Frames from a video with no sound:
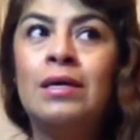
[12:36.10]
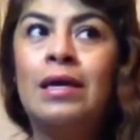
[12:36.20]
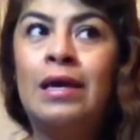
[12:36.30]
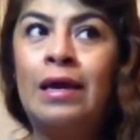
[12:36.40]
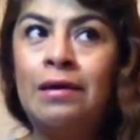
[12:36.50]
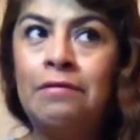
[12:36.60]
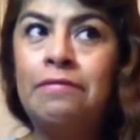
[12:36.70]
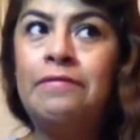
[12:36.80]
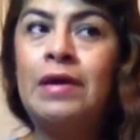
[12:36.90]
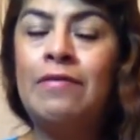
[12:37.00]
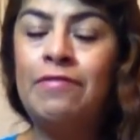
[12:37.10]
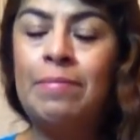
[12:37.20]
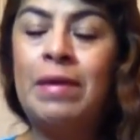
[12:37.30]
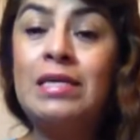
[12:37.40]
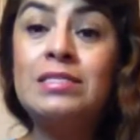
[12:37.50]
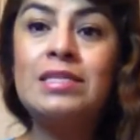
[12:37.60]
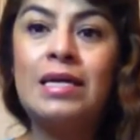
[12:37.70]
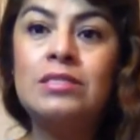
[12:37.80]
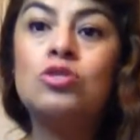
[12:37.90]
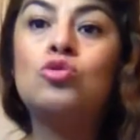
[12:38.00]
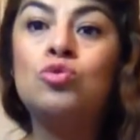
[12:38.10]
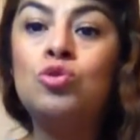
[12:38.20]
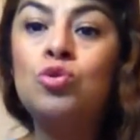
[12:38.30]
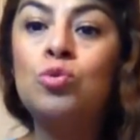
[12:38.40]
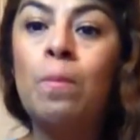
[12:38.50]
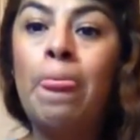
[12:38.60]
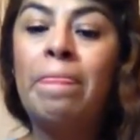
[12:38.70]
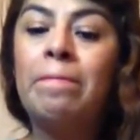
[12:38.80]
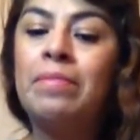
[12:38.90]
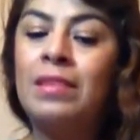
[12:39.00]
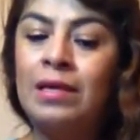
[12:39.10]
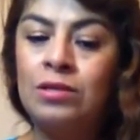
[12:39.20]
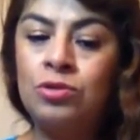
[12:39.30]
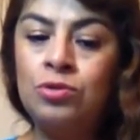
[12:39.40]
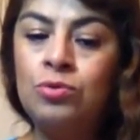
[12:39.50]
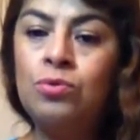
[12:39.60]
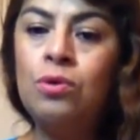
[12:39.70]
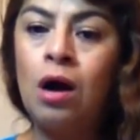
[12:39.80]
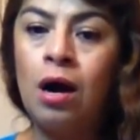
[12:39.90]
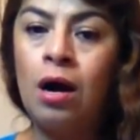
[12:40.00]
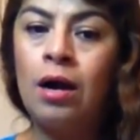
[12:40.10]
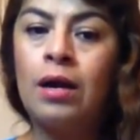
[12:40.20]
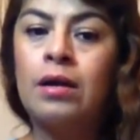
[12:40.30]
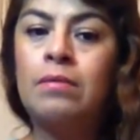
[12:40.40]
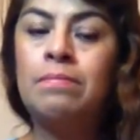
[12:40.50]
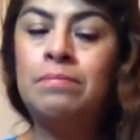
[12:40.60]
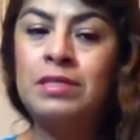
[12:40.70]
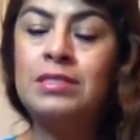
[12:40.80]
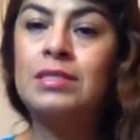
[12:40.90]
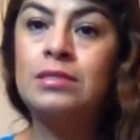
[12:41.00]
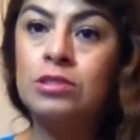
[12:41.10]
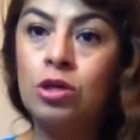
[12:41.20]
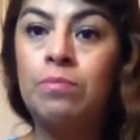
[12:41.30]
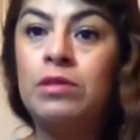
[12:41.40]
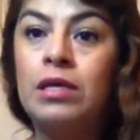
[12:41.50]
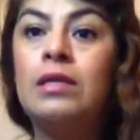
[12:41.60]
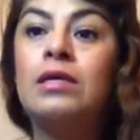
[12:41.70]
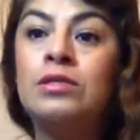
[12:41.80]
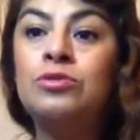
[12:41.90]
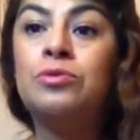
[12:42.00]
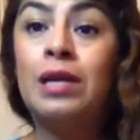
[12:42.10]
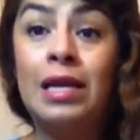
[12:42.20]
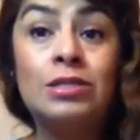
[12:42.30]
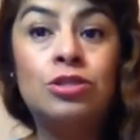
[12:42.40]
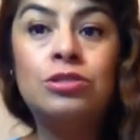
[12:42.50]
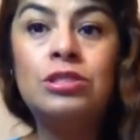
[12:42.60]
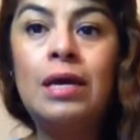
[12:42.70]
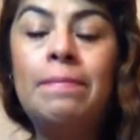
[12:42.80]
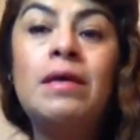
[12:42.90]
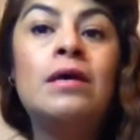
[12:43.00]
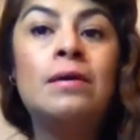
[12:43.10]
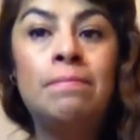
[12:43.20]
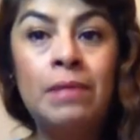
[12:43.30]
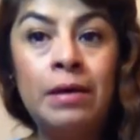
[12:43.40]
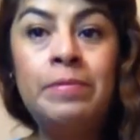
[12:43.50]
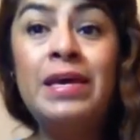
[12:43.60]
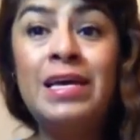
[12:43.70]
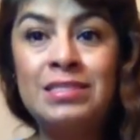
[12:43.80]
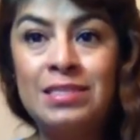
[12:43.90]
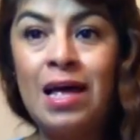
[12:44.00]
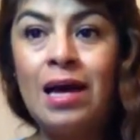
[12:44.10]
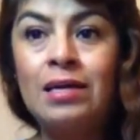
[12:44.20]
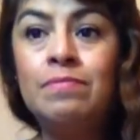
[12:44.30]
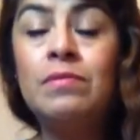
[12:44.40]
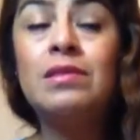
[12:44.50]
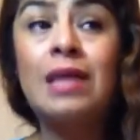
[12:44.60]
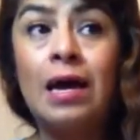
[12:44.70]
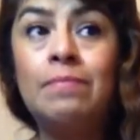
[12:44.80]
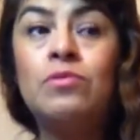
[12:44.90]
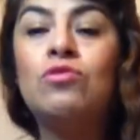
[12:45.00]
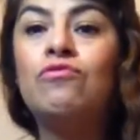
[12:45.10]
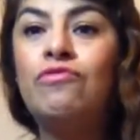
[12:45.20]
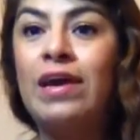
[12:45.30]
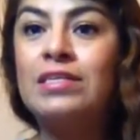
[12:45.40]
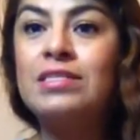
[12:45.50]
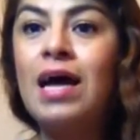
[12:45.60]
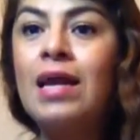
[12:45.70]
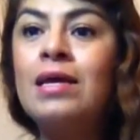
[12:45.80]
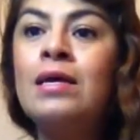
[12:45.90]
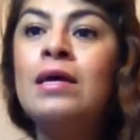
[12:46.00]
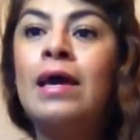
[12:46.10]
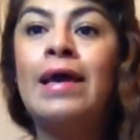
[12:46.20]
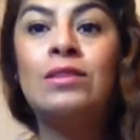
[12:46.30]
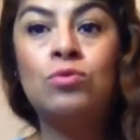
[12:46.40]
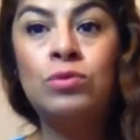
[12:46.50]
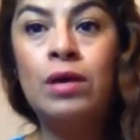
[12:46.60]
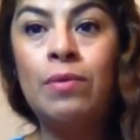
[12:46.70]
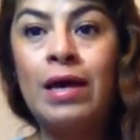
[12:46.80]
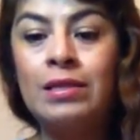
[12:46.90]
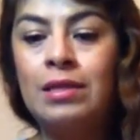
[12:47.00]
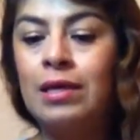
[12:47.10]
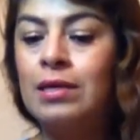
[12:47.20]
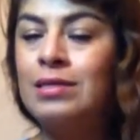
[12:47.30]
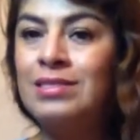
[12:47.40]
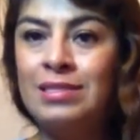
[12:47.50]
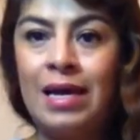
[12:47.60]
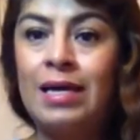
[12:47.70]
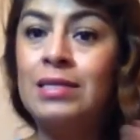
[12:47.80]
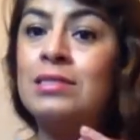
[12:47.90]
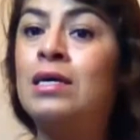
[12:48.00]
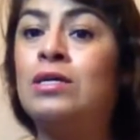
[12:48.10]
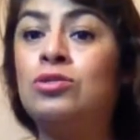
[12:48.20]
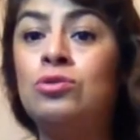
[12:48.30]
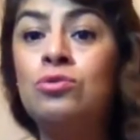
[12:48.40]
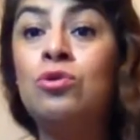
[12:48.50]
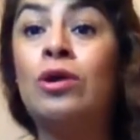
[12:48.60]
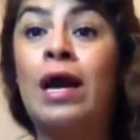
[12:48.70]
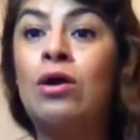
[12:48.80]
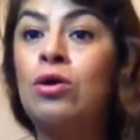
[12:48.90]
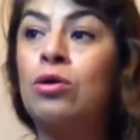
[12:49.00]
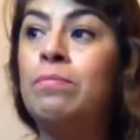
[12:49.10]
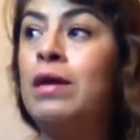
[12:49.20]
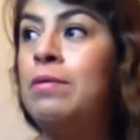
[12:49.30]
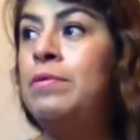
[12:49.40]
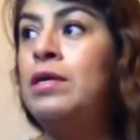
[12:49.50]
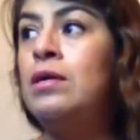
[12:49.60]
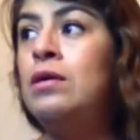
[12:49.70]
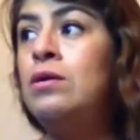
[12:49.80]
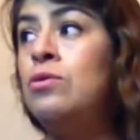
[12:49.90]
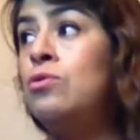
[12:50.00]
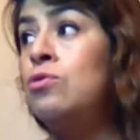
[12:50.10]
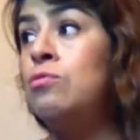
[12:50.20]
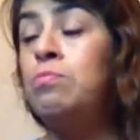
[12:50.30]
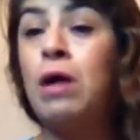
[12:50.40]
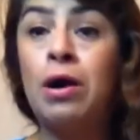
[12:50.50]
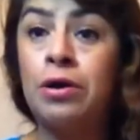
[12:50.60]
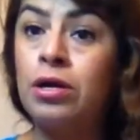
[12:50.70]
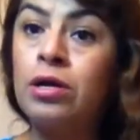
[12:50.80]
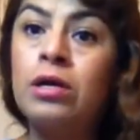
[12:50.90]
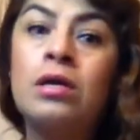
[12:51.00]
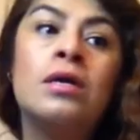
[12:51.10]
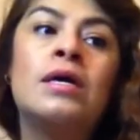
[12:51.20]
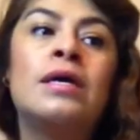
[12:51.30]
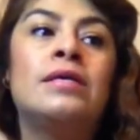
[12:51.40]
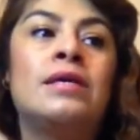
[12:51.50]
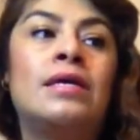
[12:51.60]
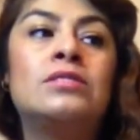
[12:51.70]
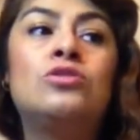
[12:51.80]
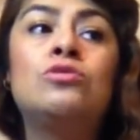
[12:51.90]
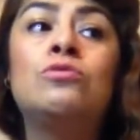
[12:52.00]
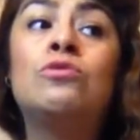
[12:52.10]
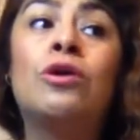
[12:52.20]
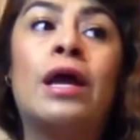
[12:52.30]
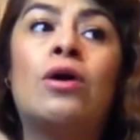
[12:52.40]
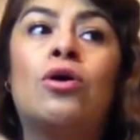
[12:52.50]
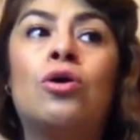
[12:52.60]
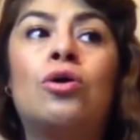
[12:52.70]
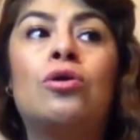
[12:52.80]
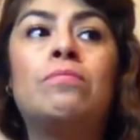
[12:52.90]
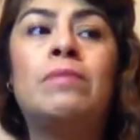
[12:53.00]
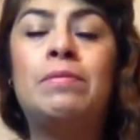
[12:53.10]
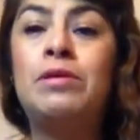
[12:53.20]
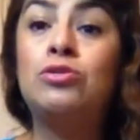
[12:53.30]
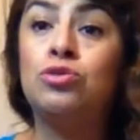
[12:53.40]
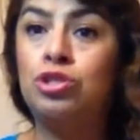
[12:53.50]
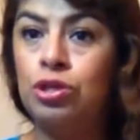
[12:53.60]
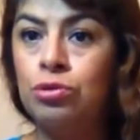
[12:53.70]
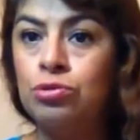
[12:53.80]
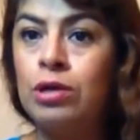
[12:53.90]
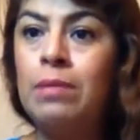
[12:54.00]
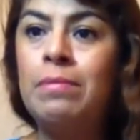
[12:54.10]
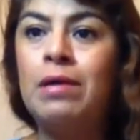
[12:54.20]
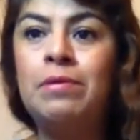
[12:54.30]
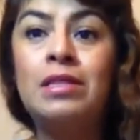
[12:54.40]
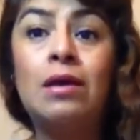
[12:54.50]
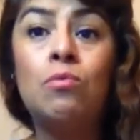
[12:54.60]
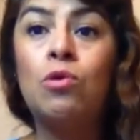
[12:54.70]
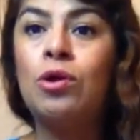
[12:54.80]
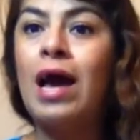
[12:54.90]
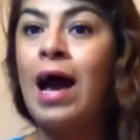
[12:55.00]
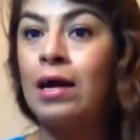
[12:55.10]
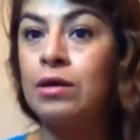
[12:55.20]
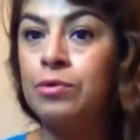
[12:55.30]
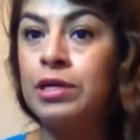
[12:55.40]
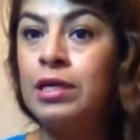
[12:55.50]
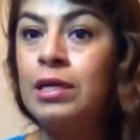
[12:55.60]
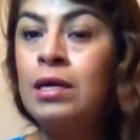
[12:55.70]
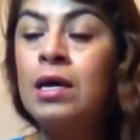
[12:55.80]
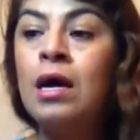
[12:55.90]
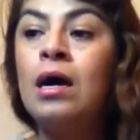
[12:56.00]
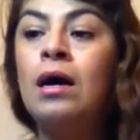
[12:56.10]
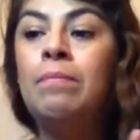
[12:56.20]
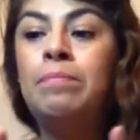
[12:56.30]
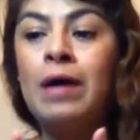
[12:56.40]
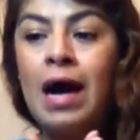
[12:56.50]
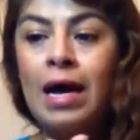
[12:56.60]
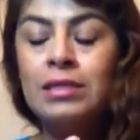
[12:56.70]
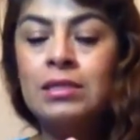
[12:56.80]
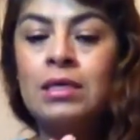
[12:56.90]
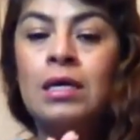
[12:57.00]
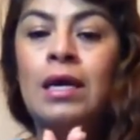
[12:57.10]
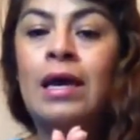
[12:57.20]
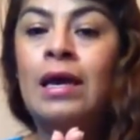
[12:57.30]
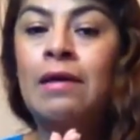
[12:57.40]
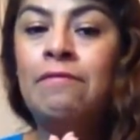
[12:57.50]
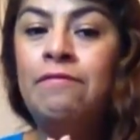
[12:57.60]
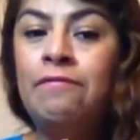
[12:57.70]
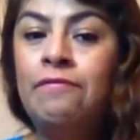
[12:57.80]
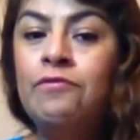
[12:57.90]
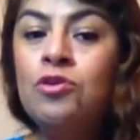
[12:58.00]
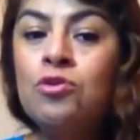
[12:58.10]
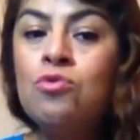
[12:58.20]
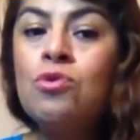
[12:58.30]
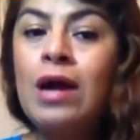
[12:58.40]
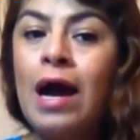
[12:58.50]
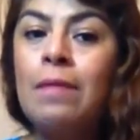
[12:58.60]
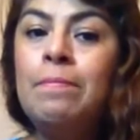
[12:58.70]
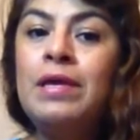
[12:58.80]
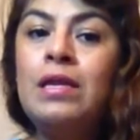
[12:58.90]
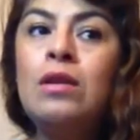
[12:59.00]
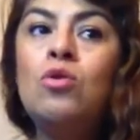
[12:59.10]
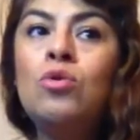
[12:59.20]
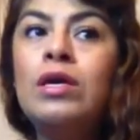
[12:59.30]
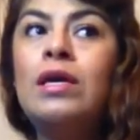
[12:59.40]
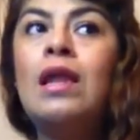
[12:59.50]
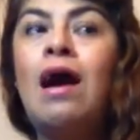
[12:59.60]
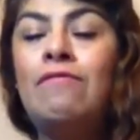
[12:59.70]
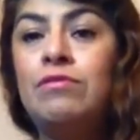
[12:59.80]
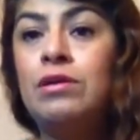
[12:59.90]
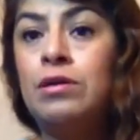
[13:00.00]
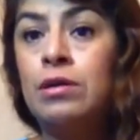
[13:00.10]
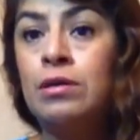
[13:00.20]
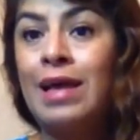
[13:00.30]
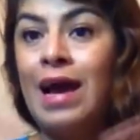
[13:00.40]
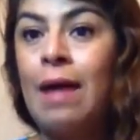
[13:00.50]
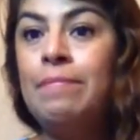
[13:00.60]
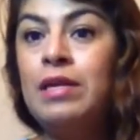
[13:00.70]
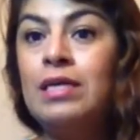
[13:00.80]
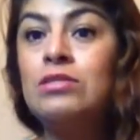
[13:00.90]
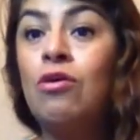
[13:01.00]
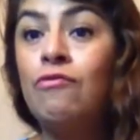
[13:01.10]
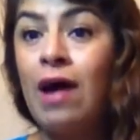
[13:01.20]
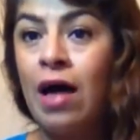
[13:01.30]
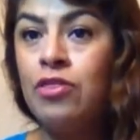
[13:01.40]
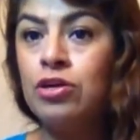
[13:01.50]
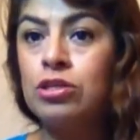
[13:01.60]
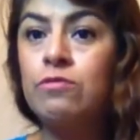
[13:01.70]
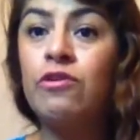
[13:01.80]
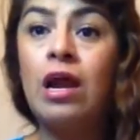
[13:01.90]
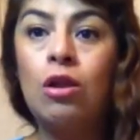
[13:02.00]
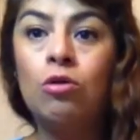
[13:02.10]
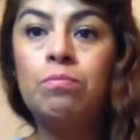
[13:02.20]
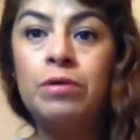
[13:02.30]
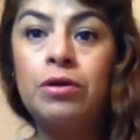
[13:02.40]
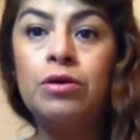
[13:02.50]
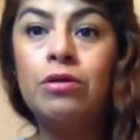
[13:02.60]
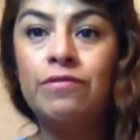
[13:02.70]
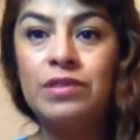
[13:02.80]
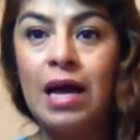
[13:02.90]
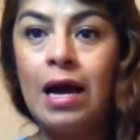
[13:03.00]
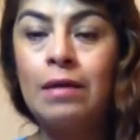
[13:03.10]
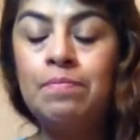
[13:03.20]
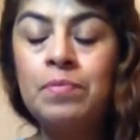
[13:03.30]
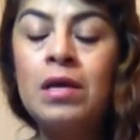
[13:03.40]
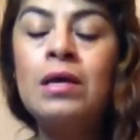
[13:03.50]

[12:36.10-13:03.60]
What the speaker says: if it makes sense to you that you are missing something in your relationship, maybe it's time to face that and do the right thing. Yes, you're gonna hurt maybe your partner. Yes, you're gonna hurt maybe your children. Maybe they won't agree. But if you have been looking after the happiness of others for a long period of time,